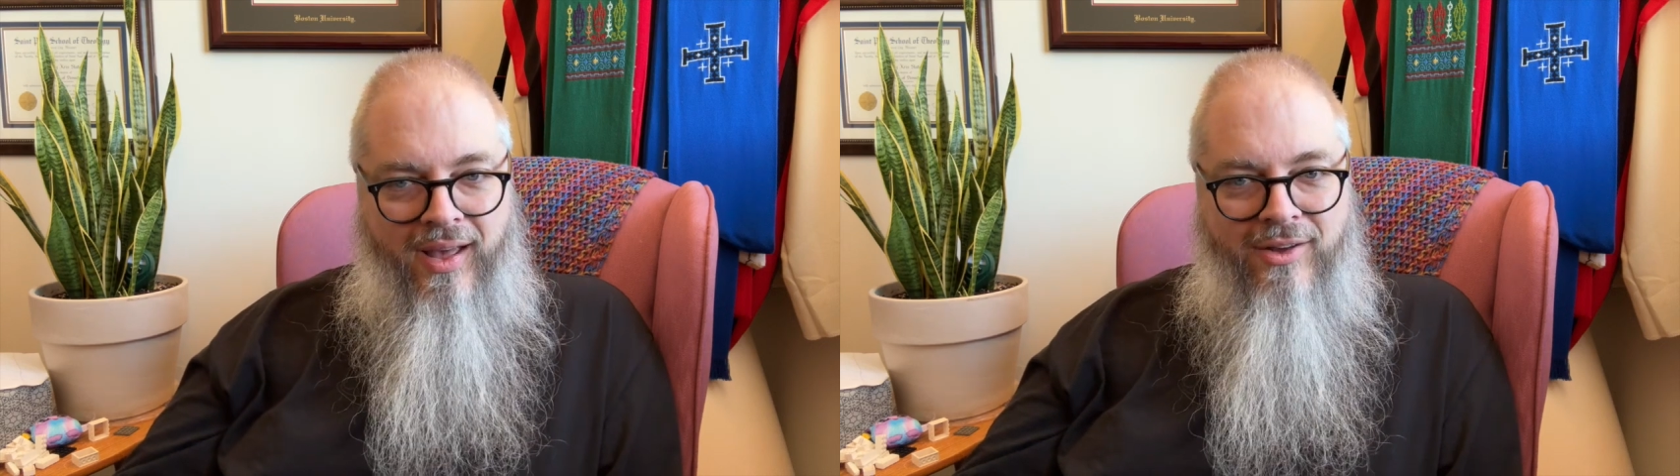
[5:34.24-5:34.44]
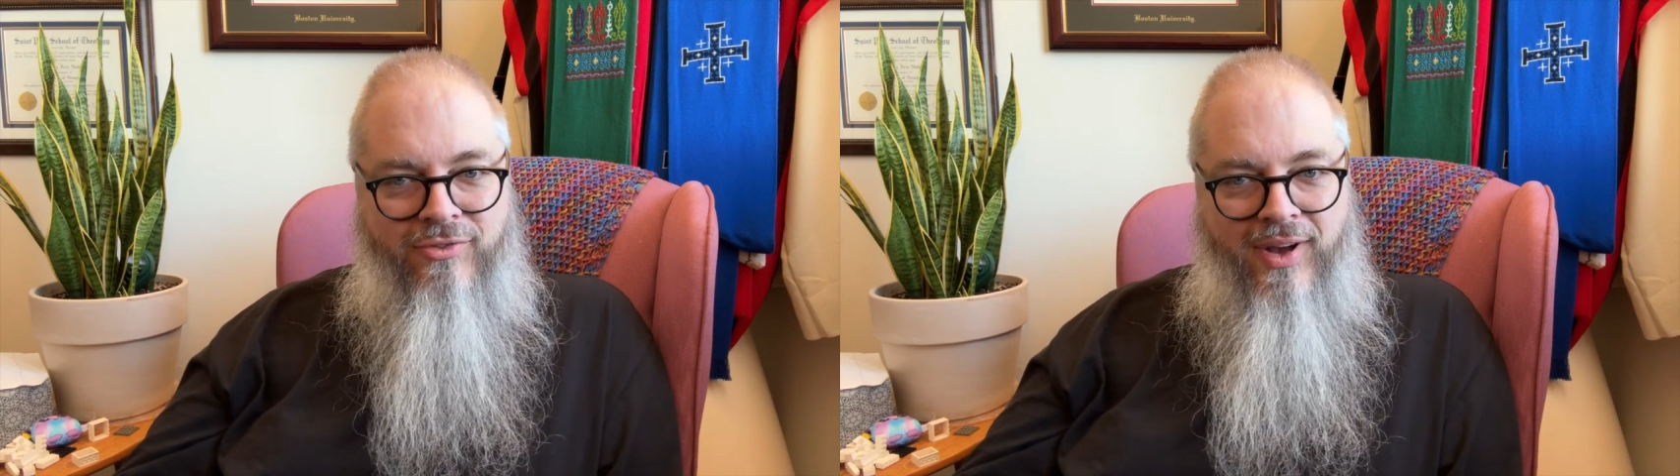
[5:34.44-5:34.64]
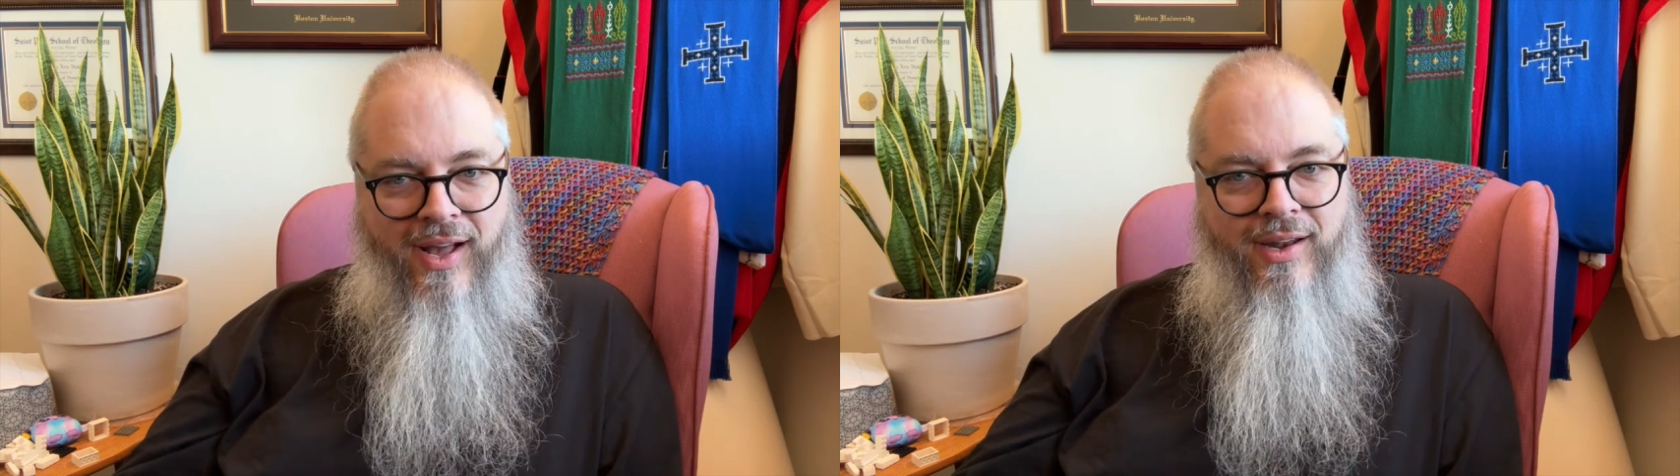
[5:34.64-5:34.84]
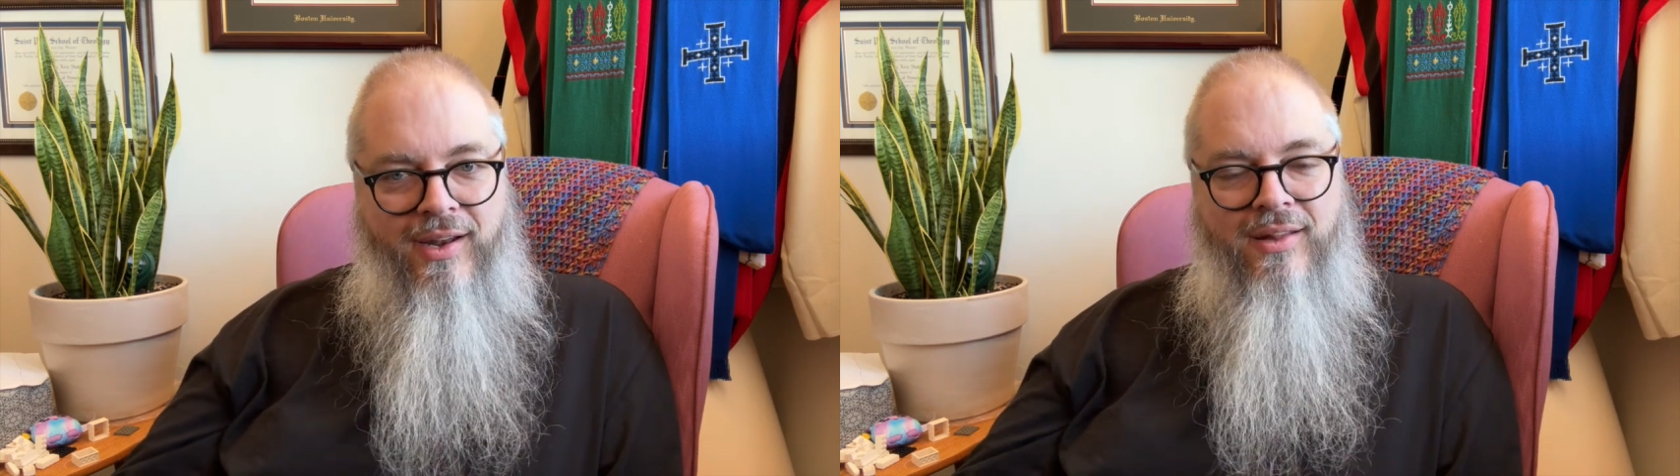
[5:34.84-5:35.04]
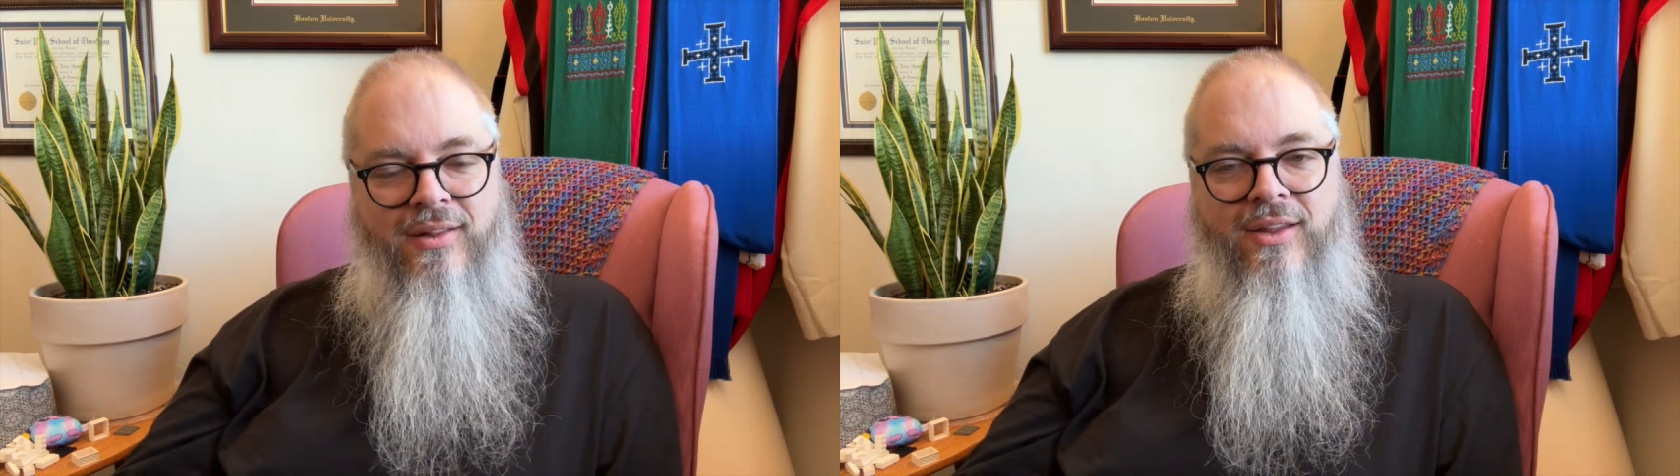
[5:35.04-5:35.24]

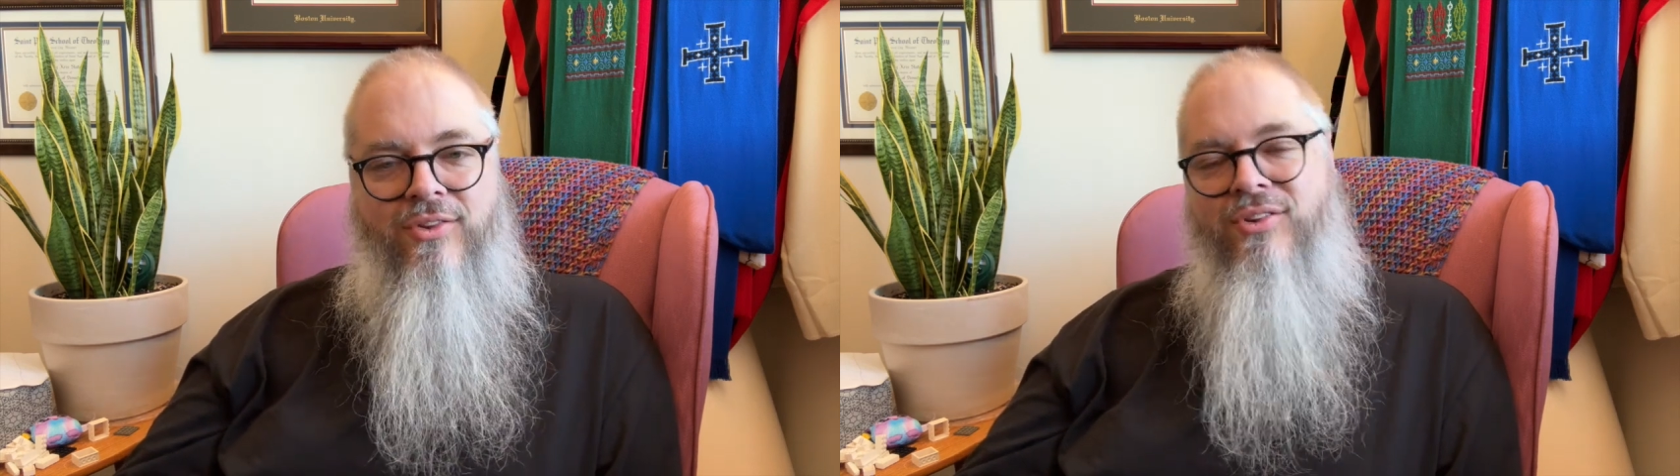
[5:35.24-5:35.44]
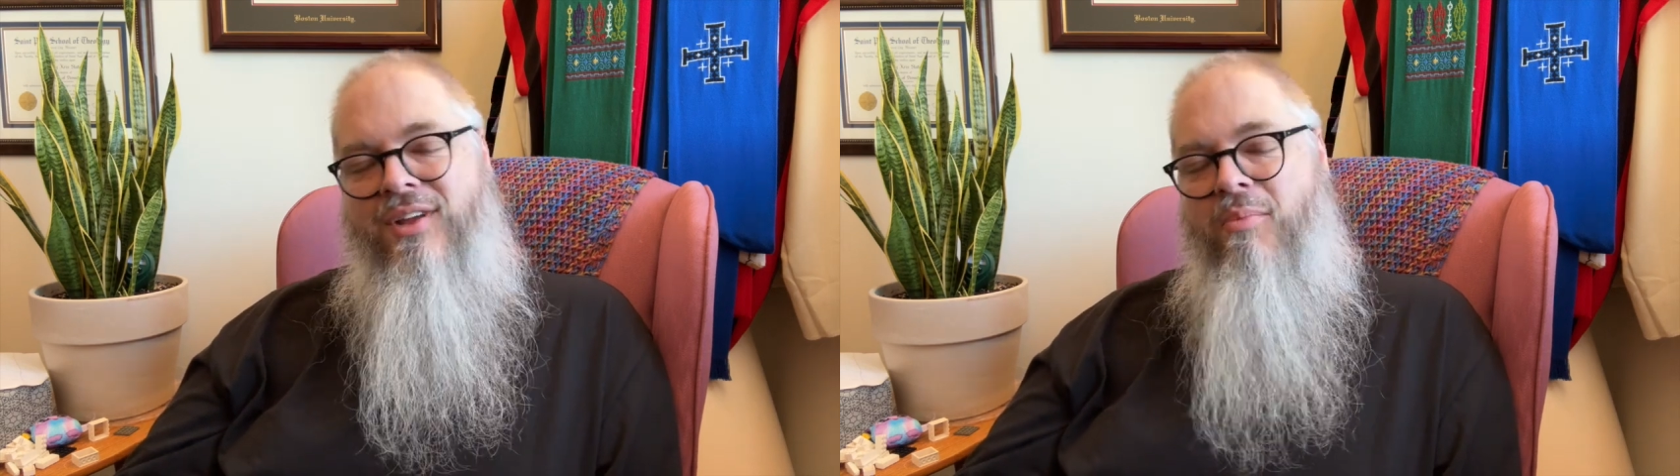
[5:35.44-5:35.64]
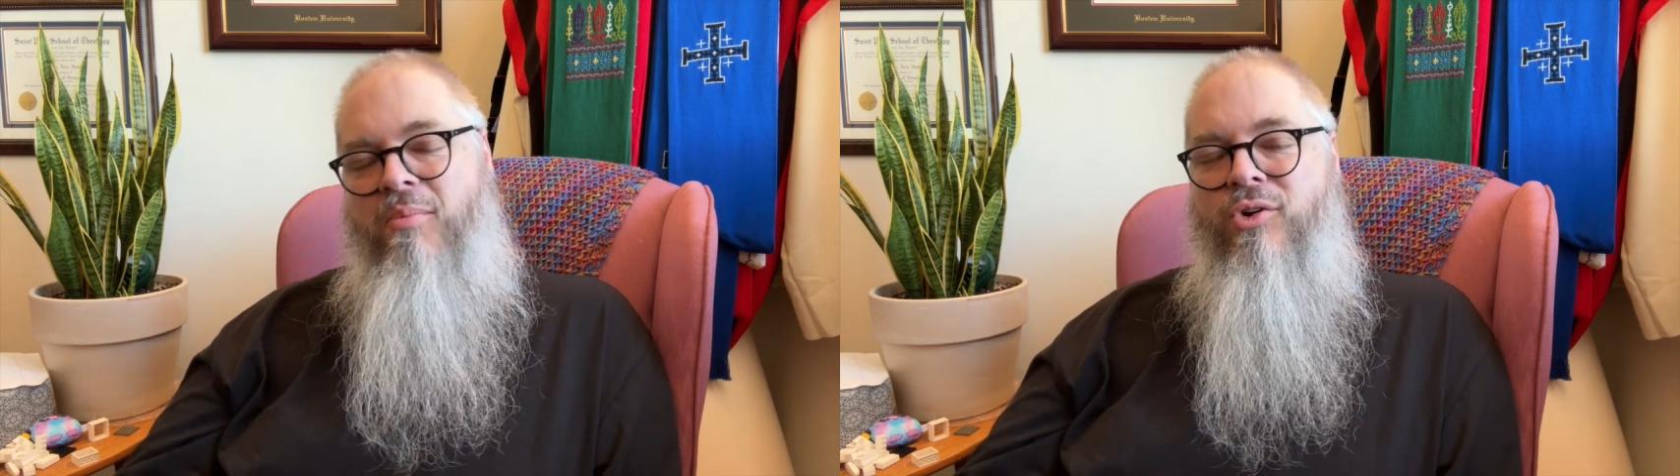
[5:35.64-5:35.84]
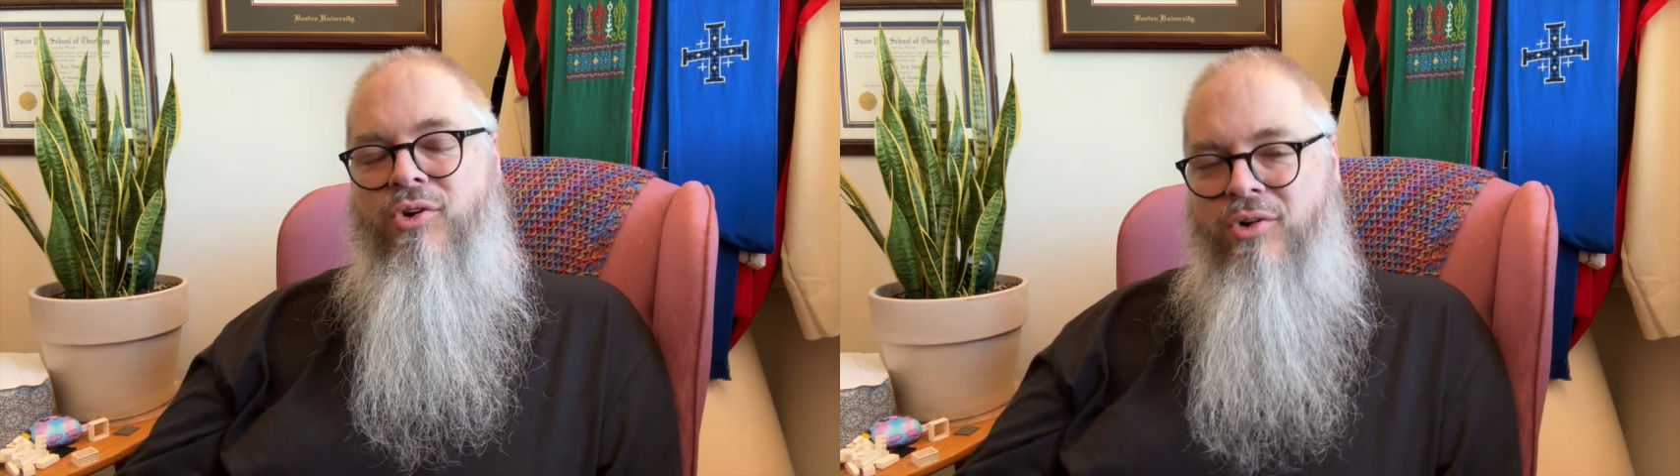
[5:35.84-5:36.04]
finding at least some